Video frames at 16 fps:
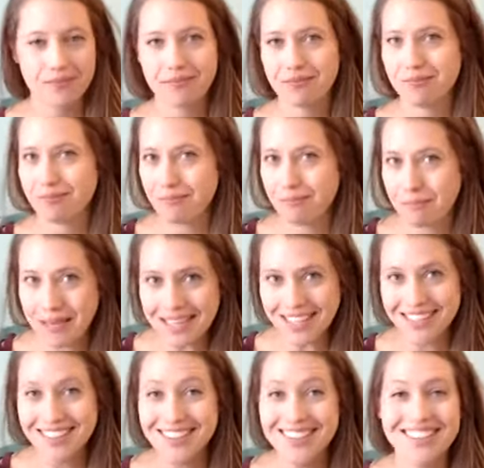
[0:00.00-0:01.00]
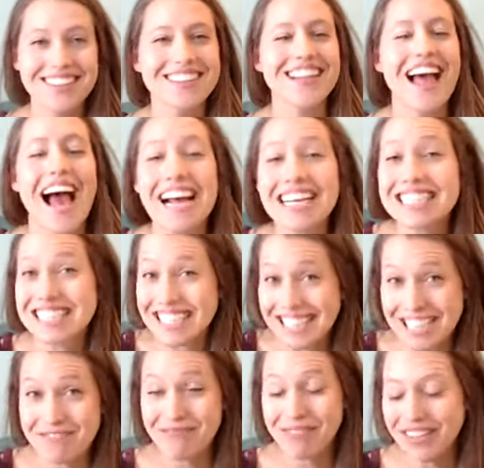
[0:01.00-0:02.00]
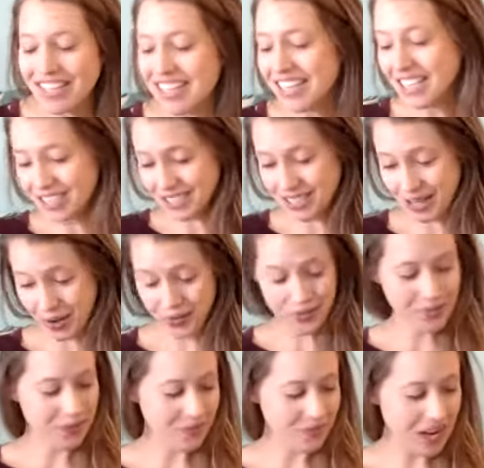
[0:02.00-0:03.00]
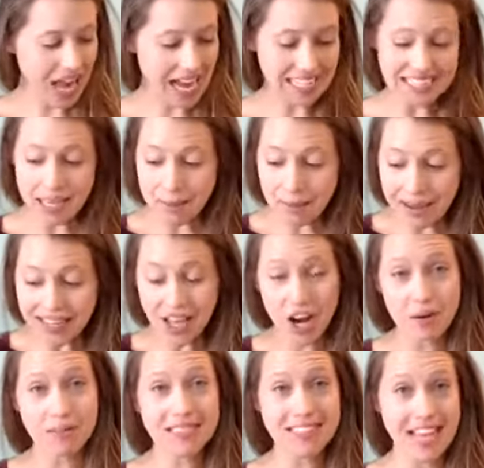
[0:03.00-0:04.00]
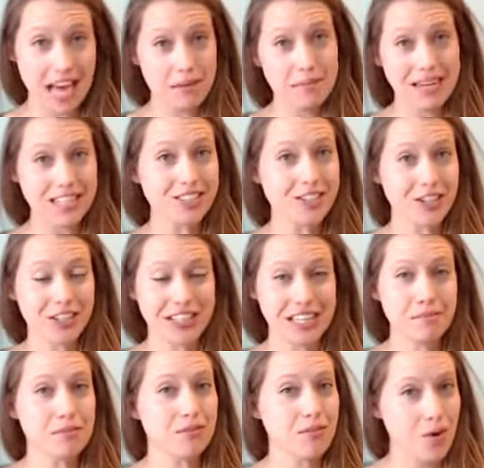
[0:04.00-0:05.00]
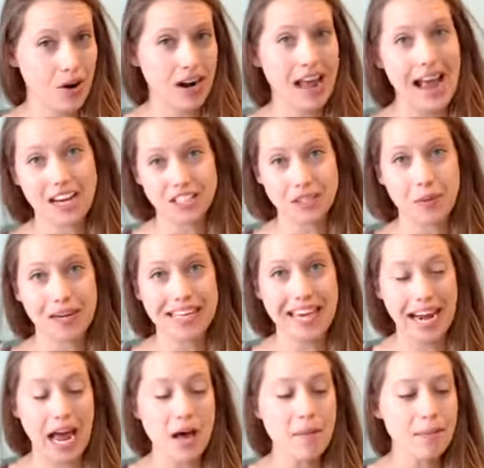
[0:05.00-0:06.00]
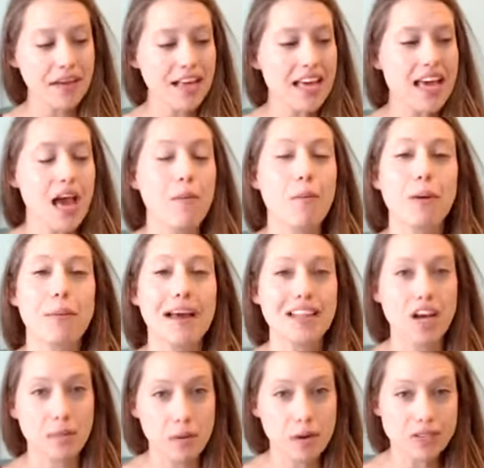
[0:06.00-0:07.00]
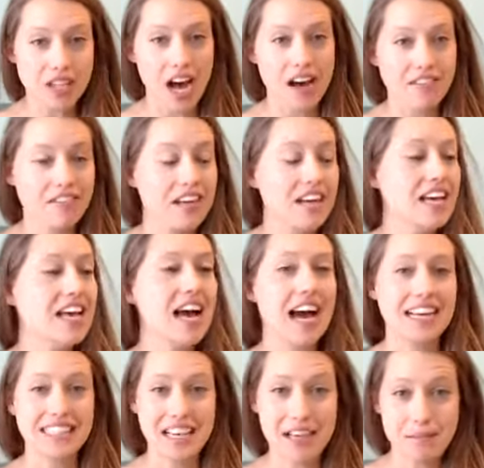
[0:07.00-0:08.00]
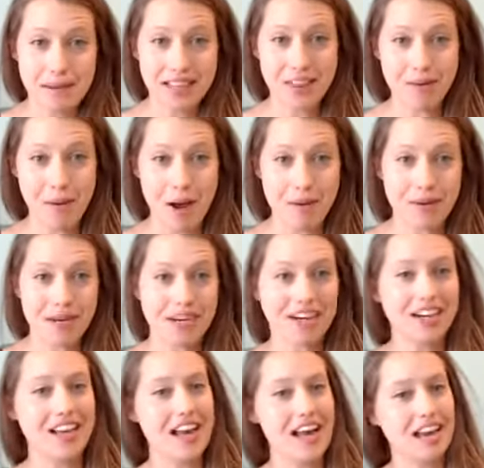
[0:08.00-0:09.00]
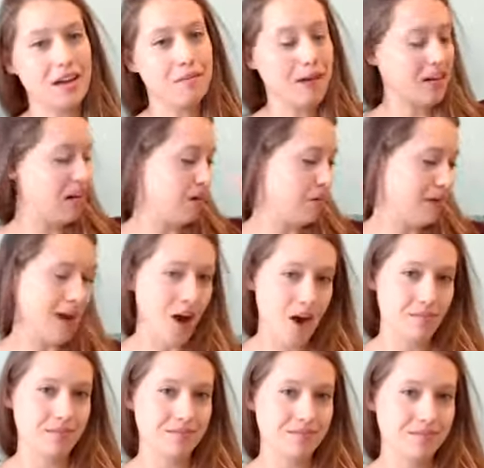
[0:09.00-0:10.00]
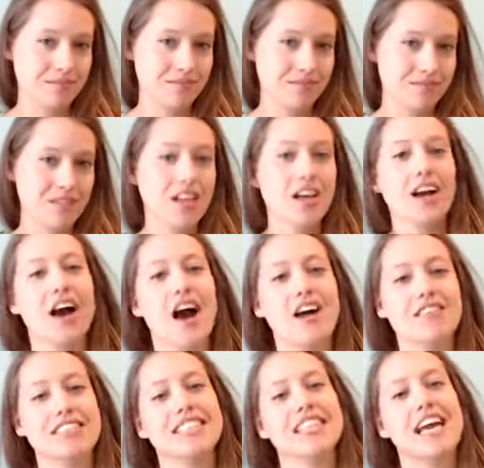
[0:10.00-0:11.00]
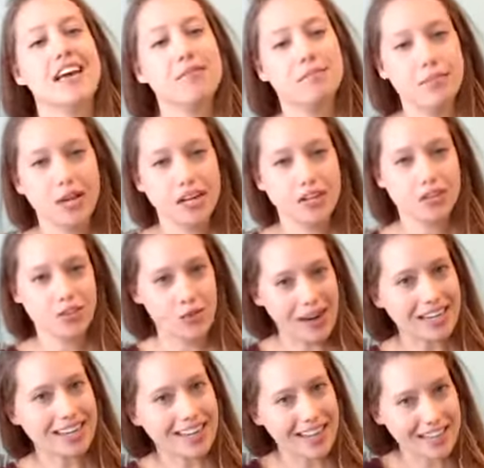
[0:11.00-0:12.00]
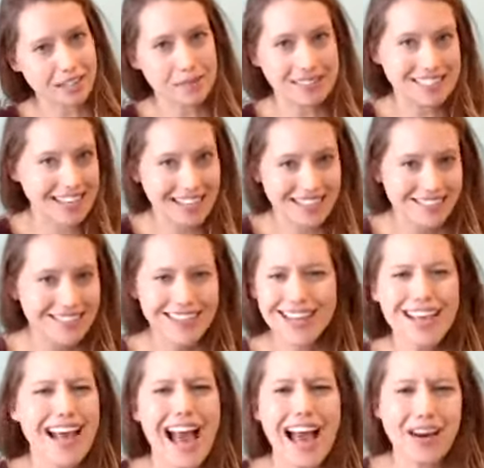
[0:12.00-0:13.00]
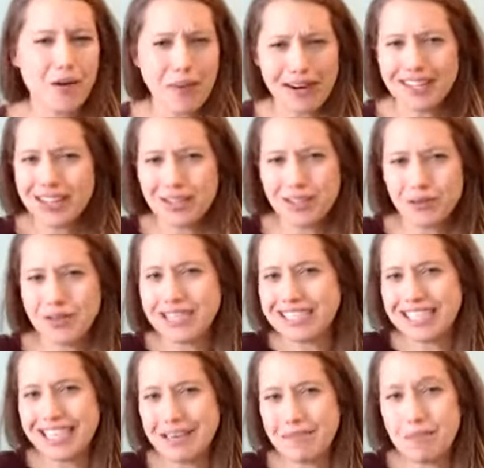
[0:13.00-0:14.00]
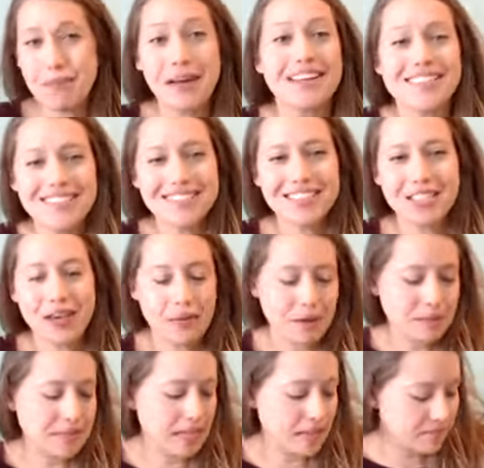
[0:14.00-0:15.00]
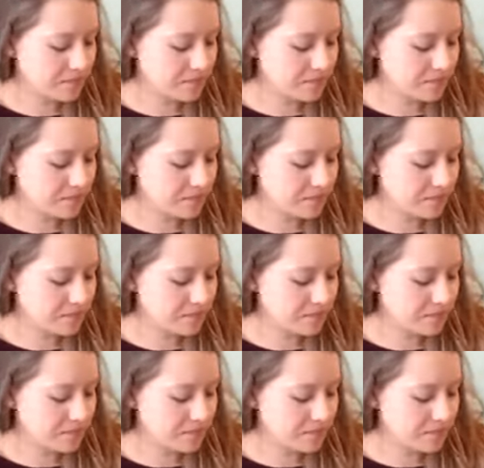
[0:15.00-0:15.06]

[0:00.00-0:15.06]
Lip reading: Me? I sleep. So I set my alarm 10 minutes early before I actually want to get up. And when my alarm goes off, I take my thermometer and I put it under my arm. Obviously, I put it directly against my skin. I don't wear clothes when I sleep, but you get what I'm saying.